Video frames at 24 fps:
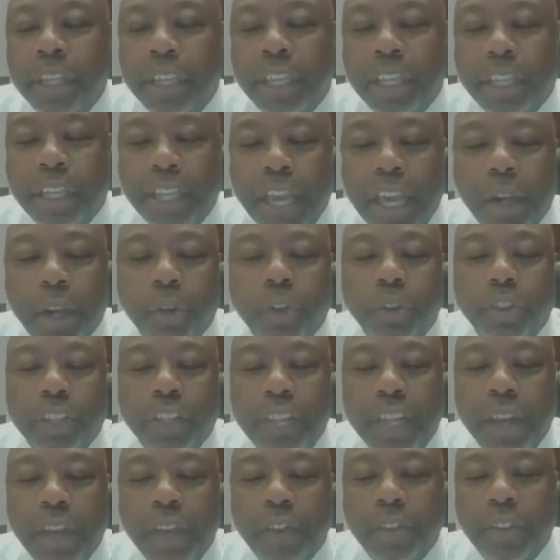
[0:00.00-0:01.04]
in Congress and
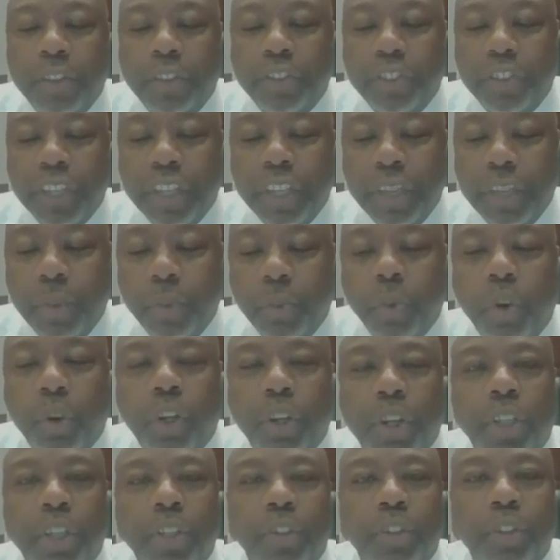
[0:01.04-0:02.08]
now in the Senate
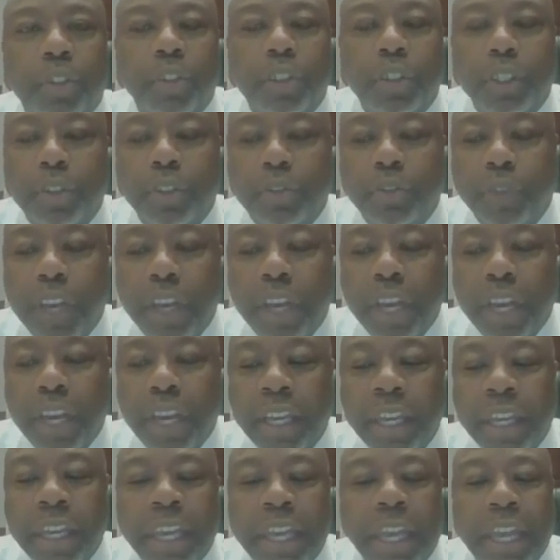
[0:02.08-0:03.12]
working to identify